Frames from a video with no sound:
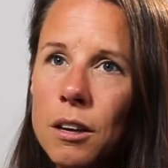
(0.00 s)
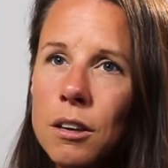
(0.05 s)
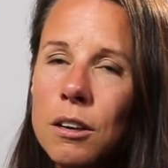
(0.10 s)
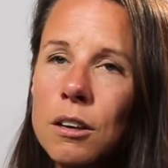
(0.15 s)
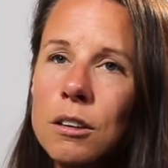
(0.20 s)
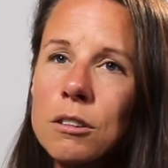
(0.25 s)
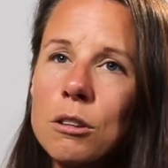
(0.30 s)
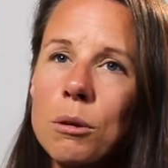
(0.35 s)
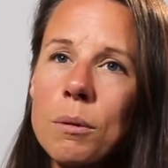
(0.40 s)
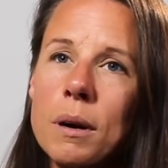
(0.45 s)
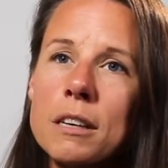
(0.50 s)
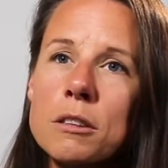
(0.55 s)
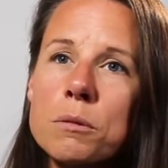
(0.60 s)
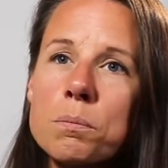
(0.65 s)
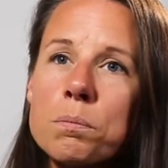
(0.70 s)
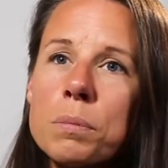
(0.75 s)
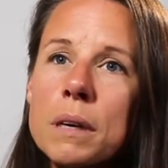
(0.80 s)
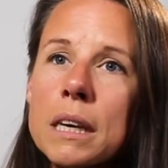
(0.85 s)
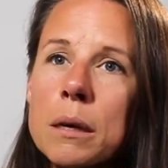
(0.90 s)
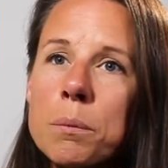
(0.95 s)
So as
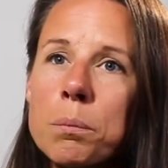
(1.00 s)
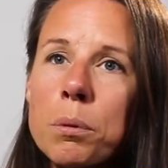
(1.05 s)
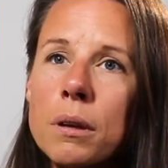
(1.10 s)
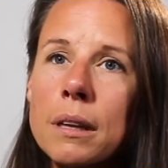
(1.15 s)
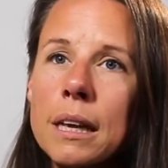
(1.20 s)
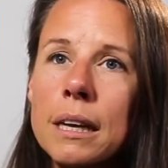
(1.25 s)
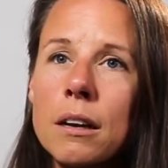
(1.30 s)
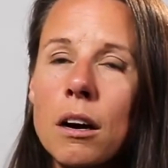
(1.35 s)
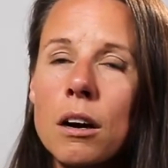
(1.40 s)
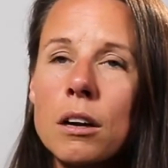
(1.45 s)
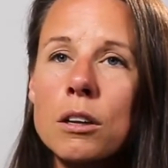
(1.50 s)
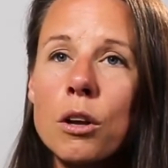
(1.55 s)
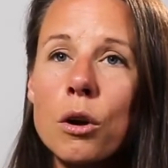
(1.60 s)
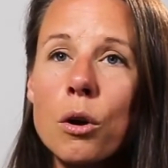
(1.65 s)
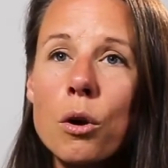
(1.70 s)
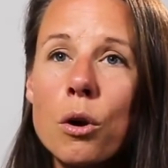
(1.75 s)
people that are in the